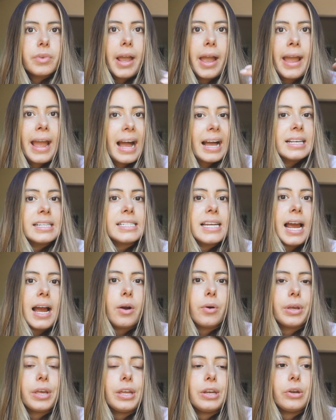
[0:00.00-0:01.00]
I asked
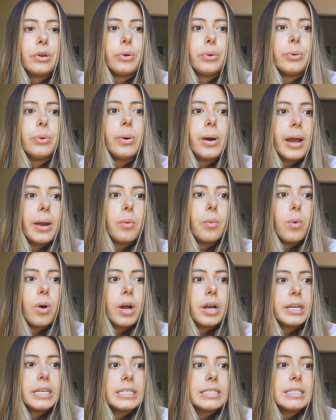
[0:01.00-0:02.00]
how he knew who I
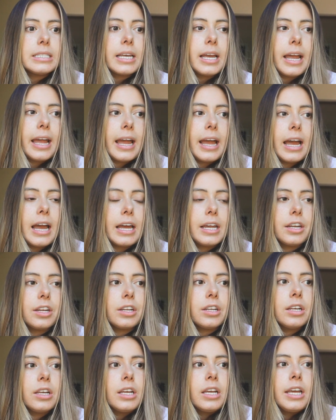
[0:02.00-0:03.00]
was,
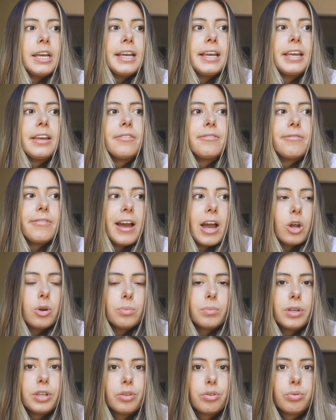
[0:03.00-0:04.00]
and he
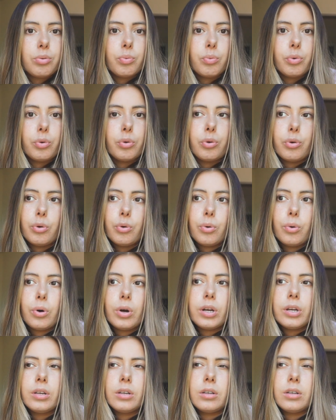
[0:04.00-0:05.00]
found me through,